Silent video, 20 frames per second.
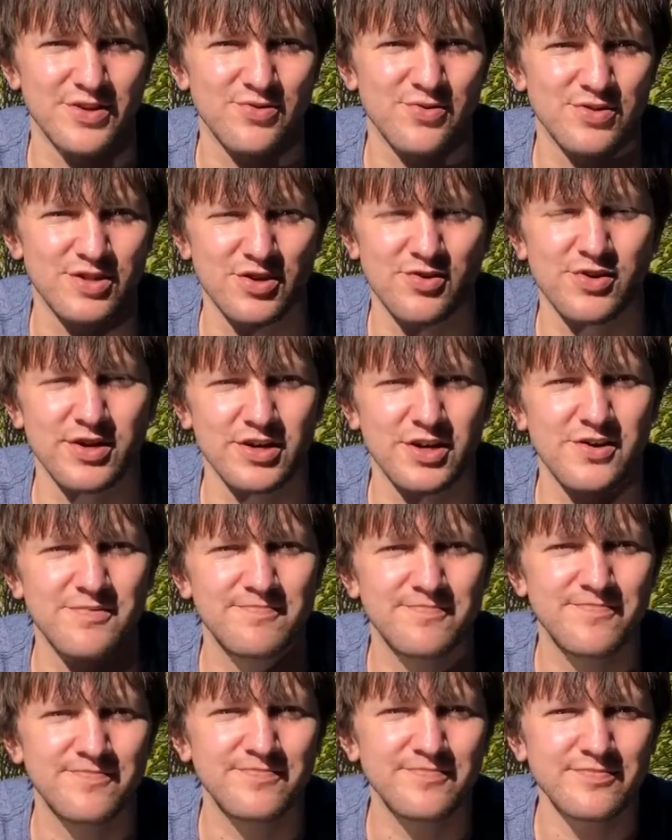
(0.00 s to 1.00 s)
record the audio.
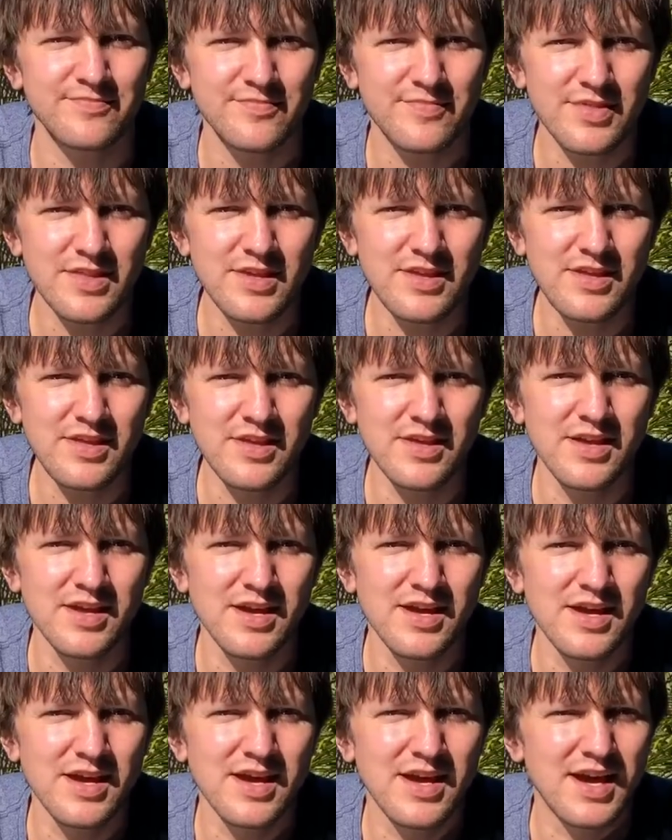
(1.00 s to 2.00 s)

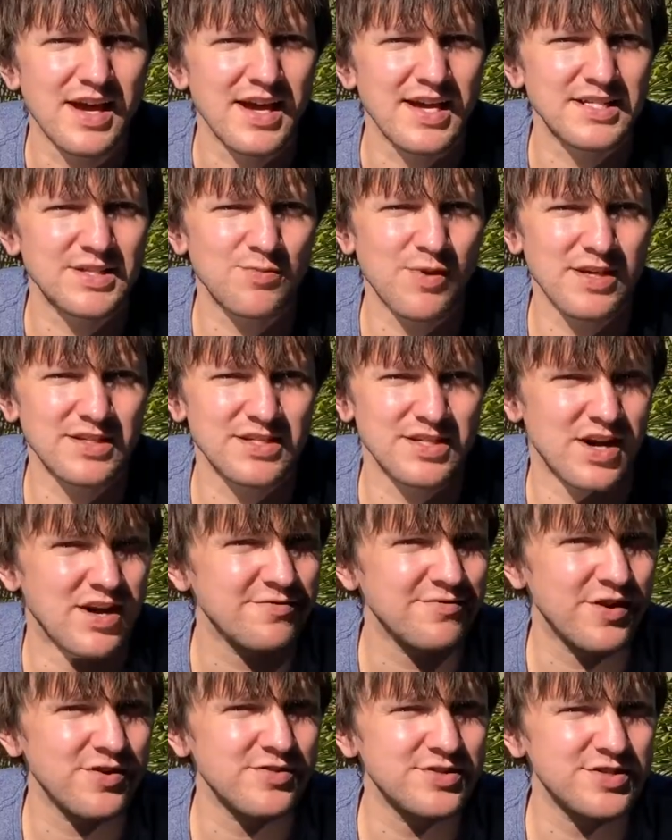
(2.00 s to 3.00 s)
As well as
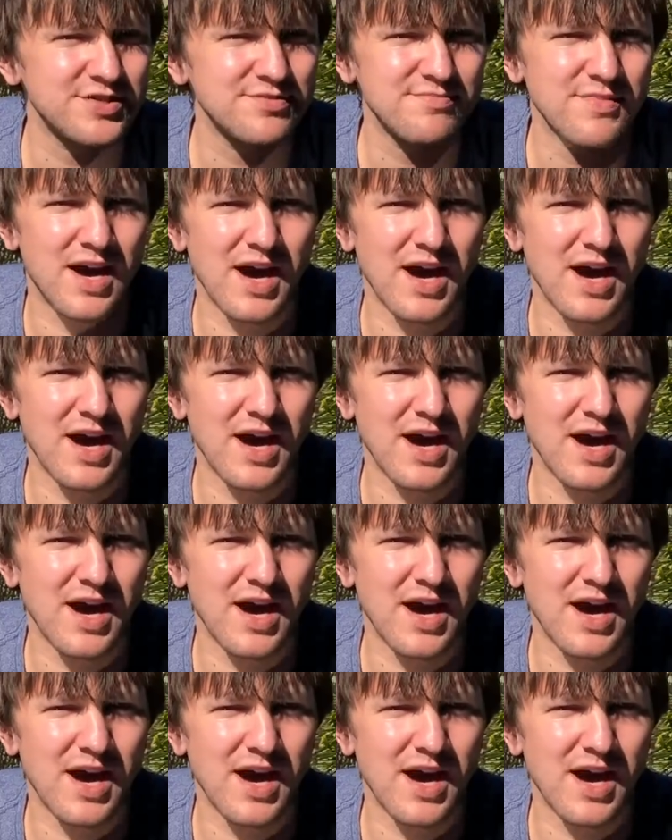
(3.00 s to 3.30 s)
iPhones,